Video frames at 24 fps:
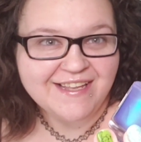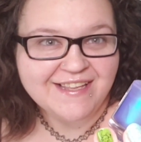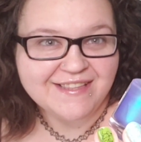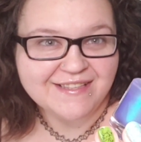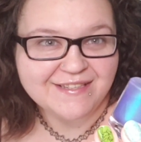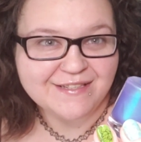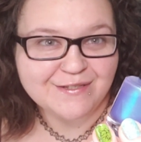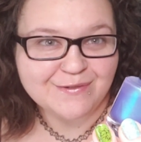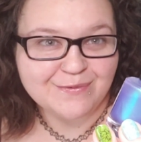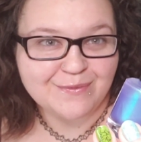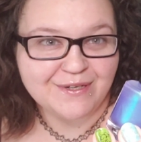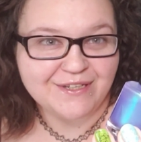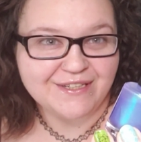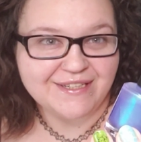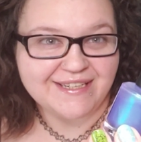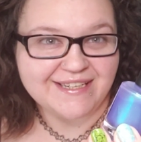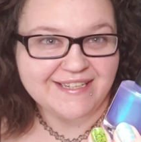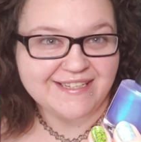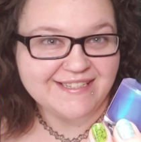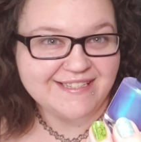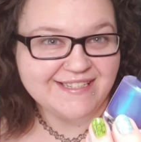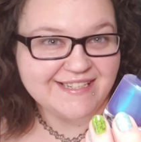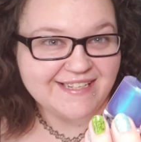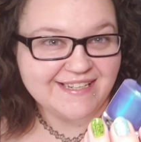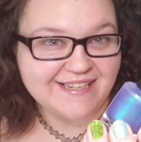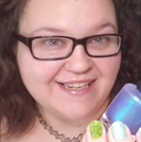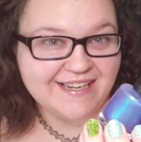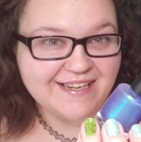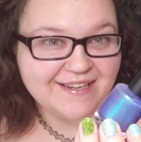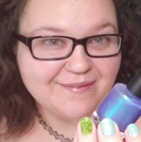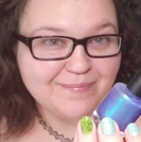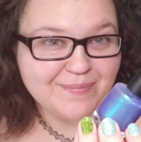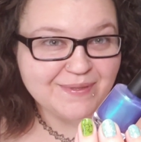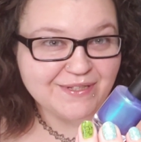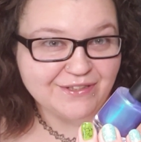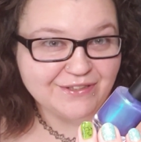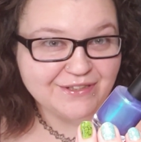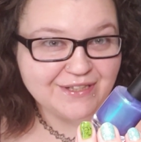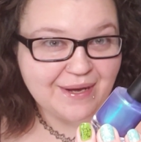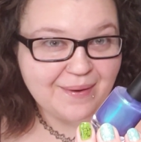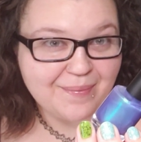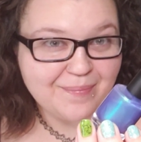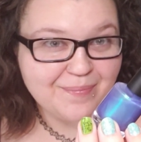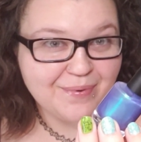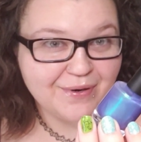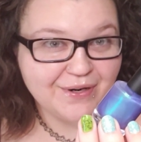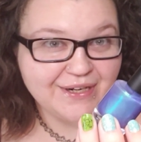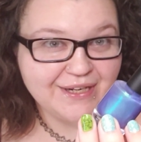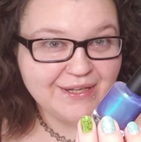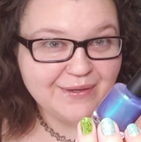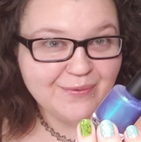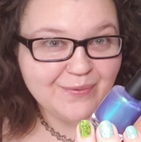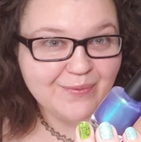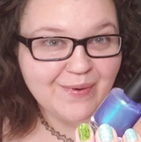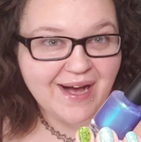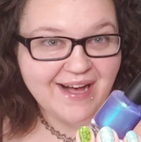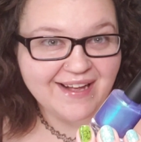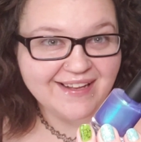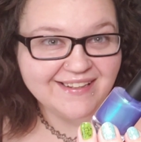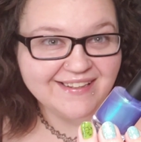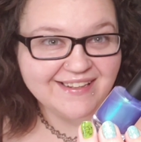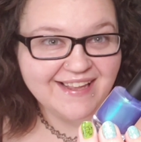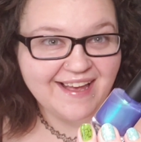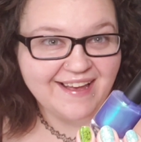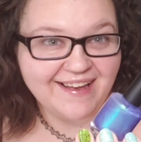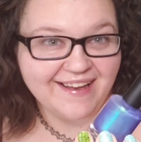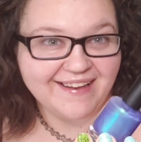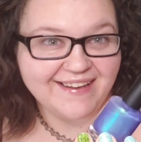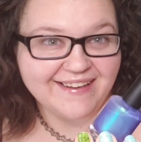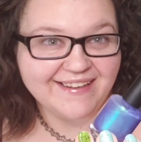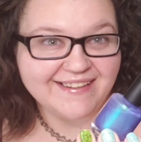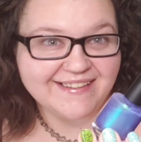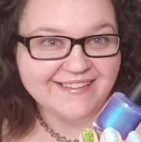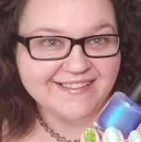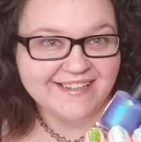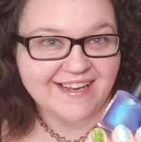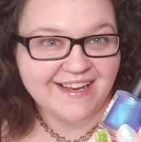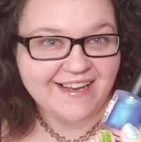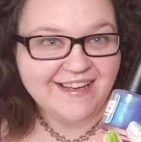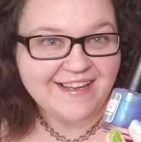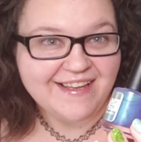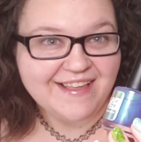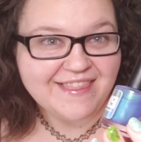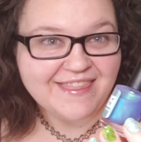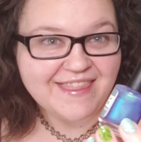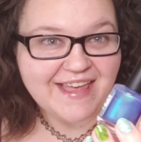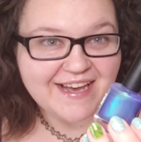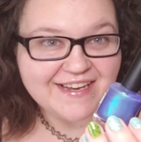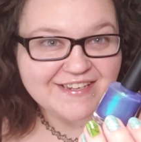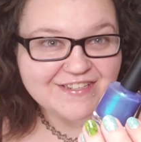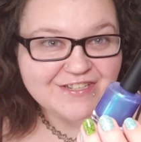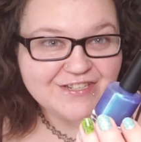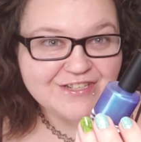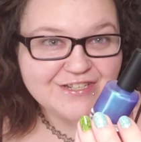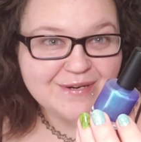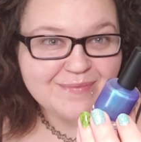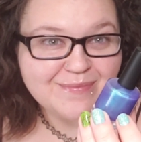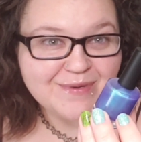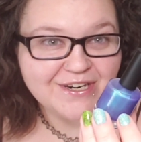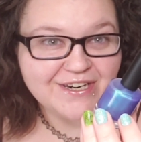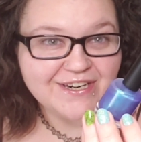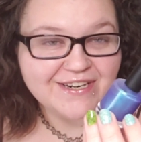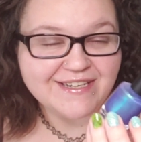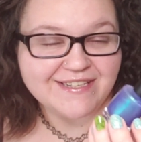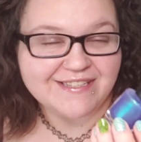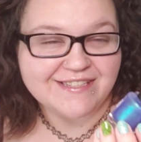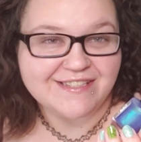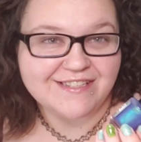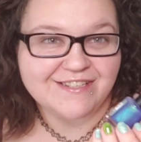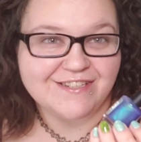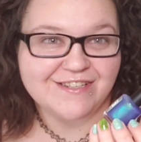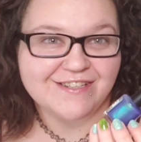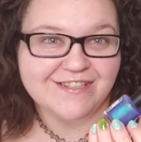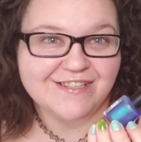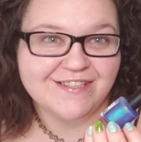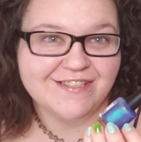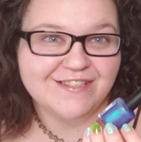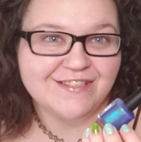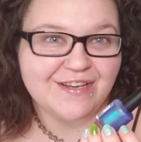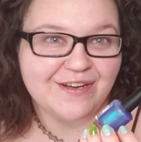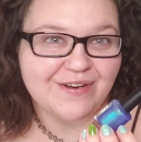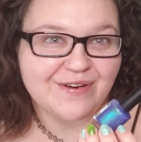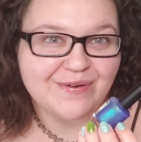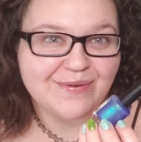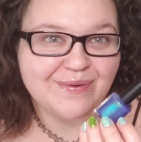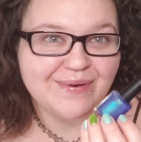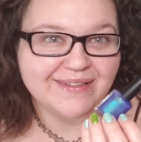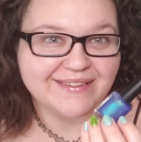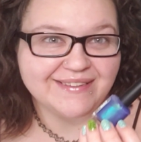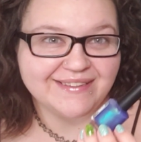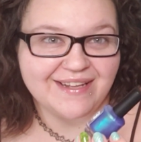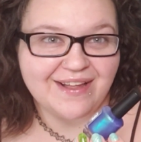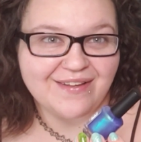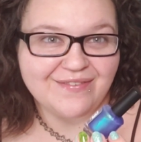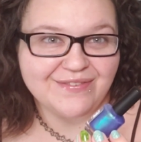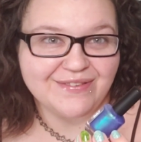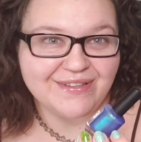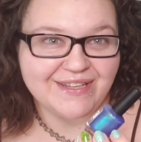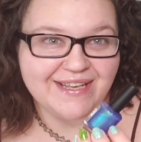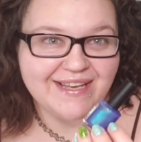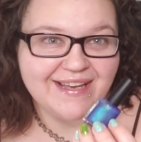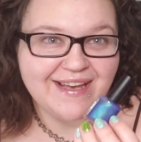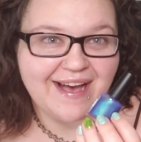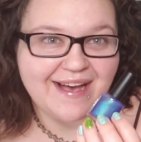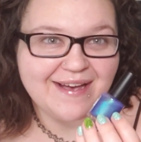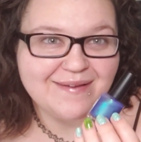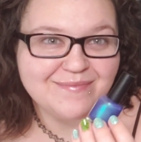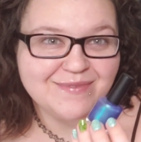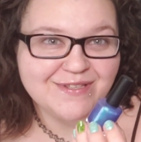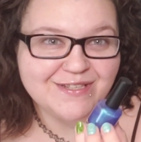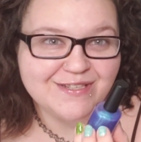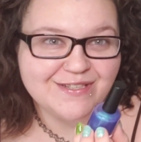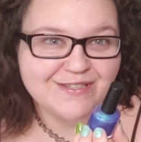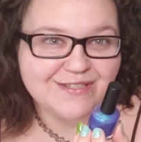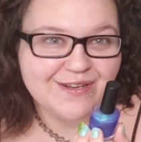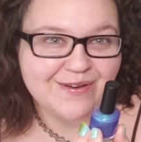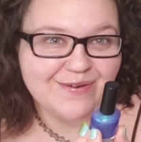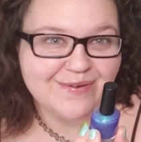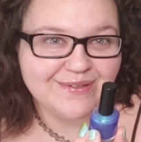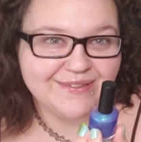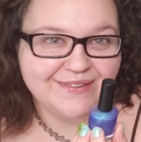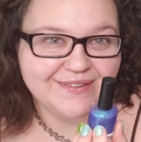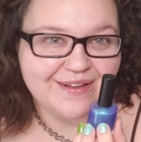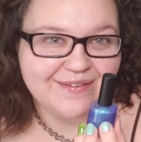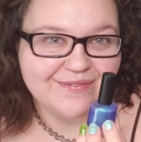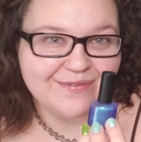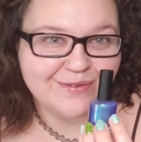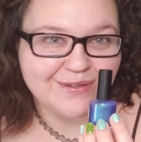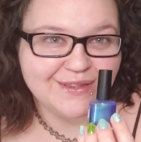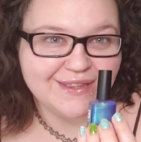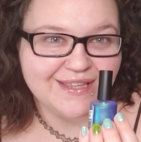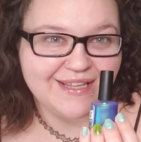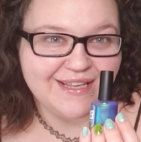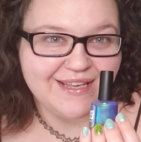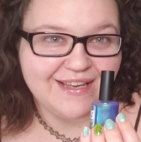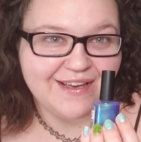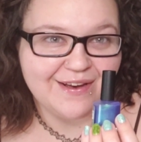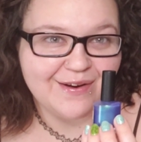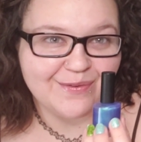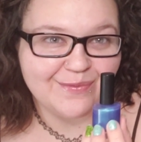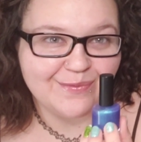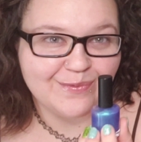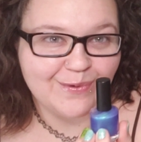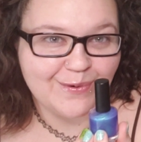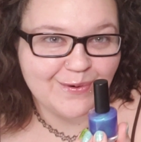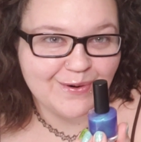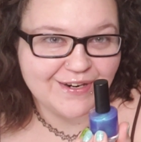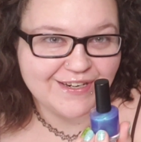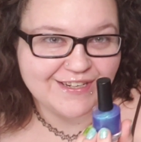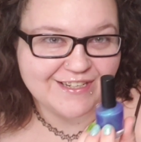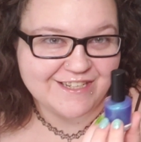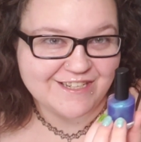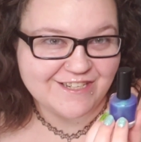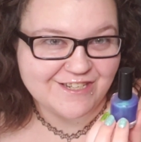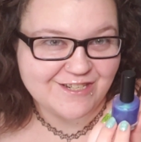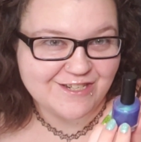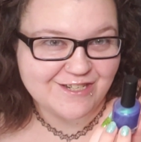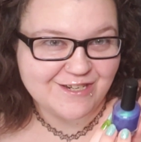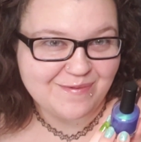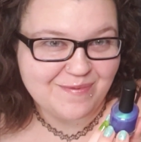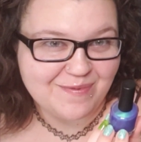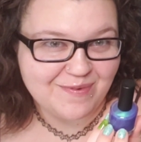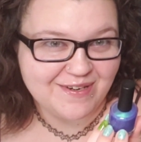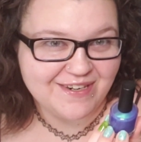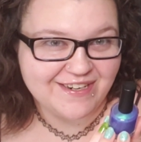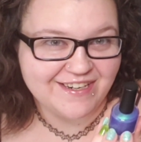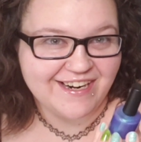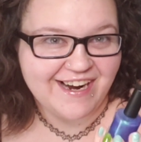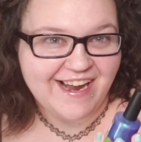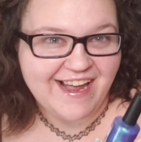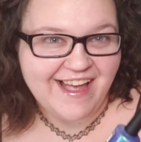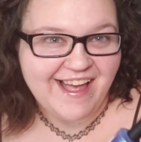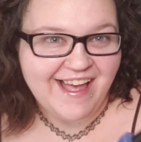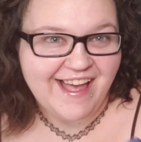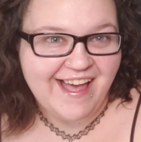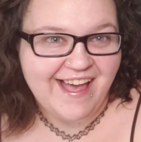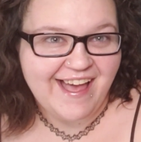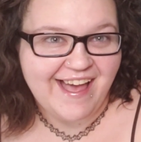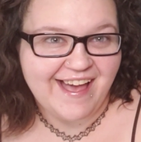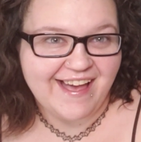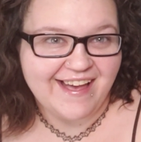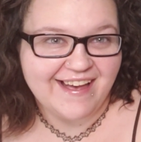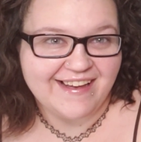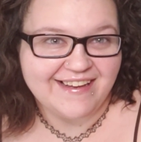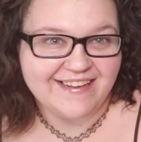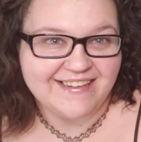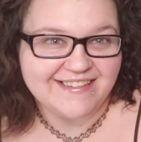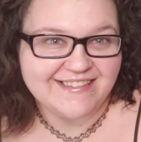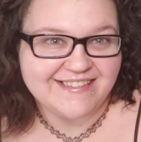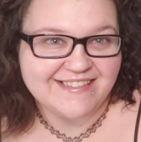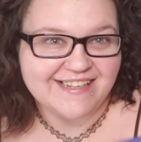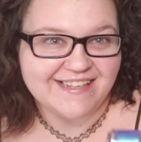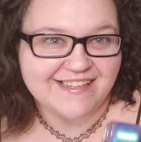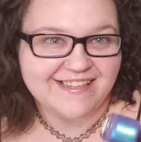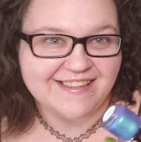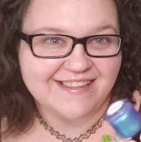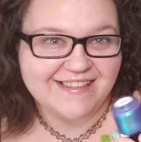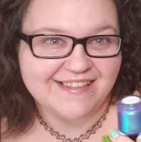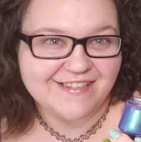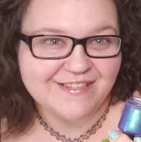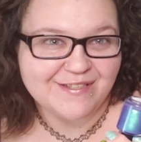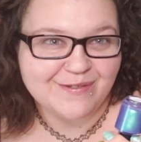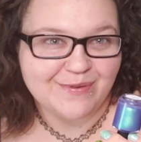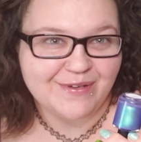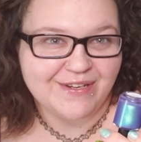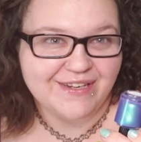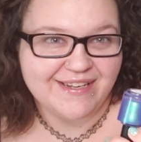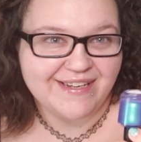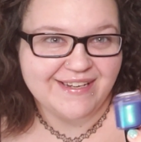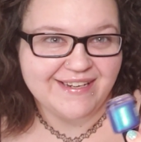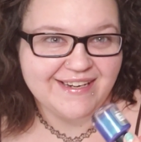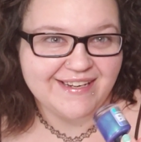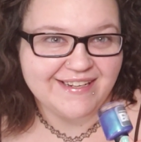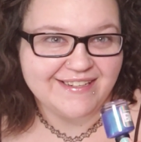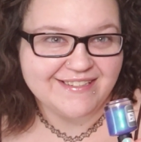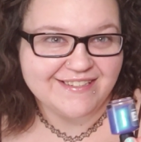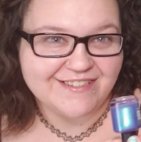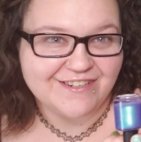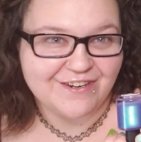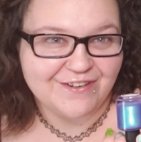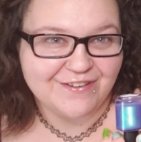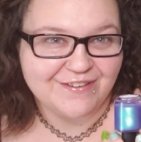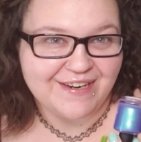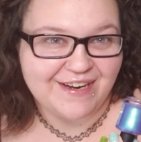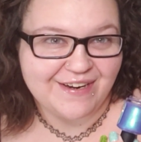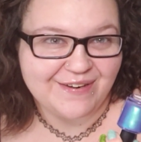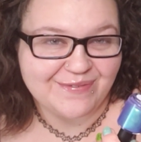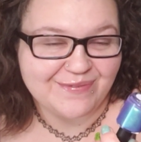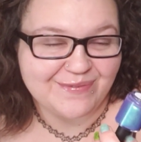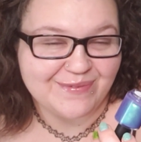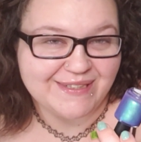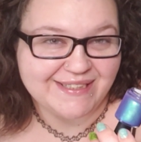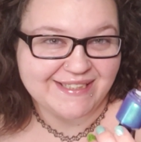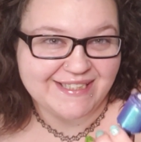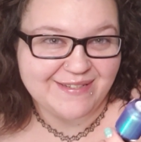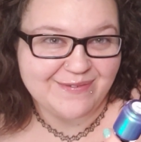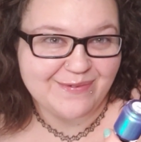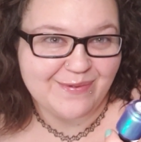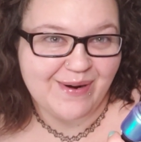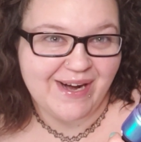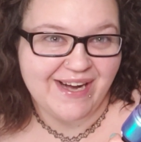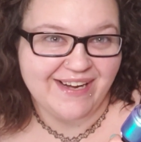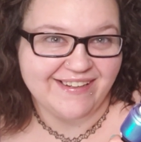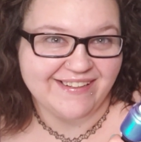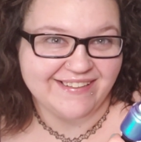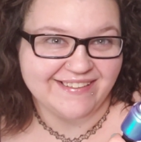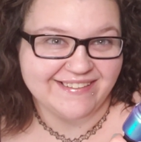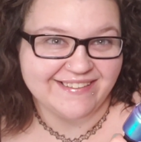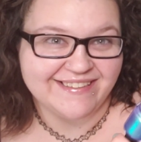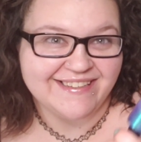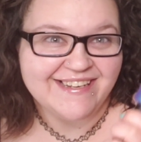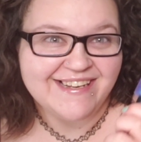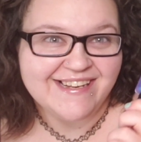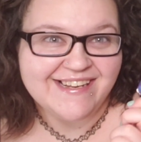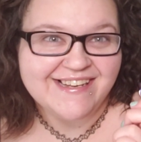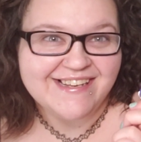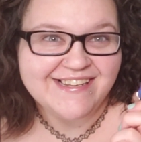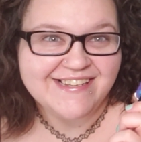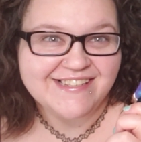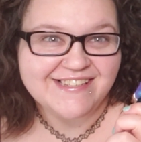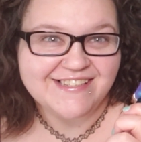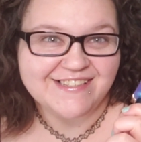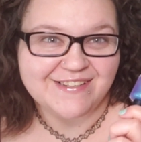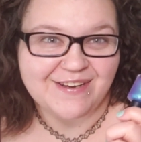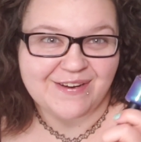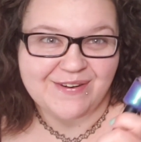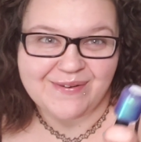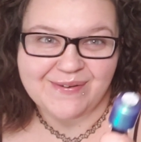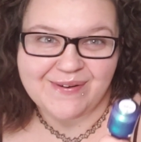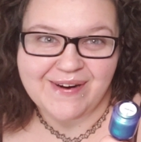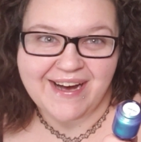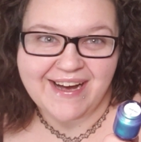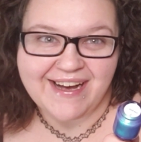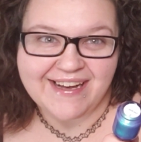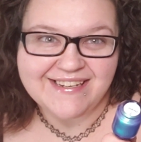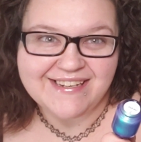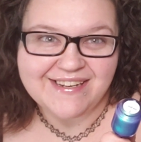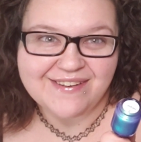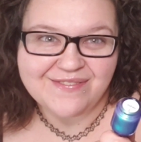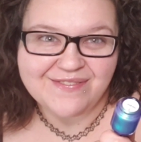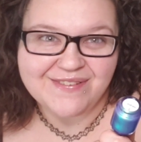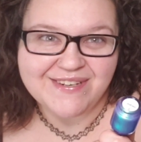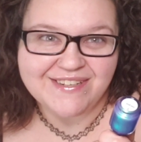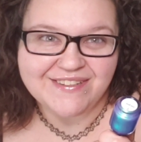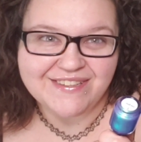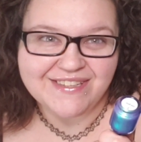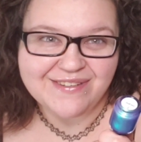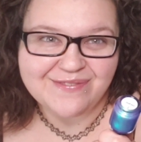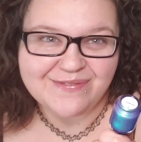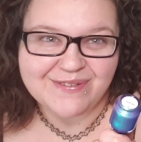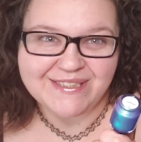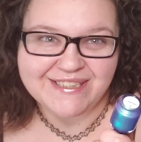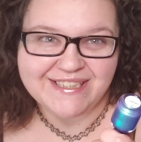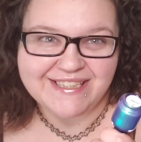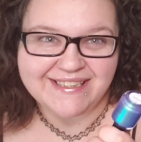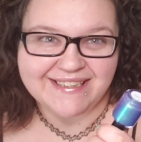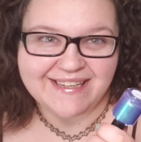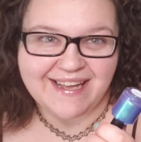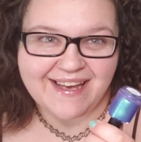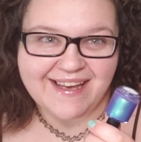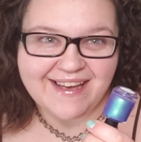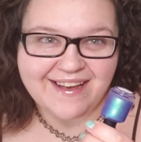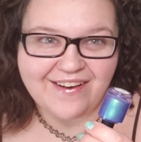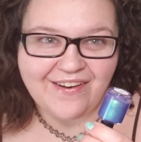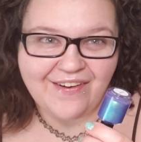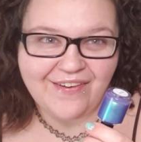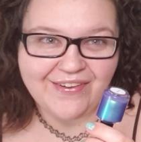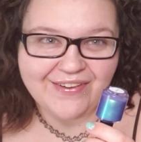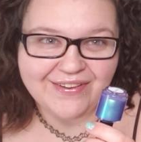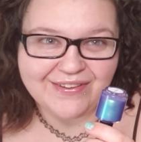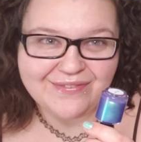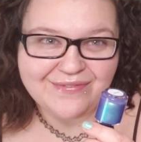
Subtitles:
This one did build up pretty well, and that shimmer is just so lovely. I'm so in love with the Aurora shimmer, and this one turned out really well. So I definitely really like all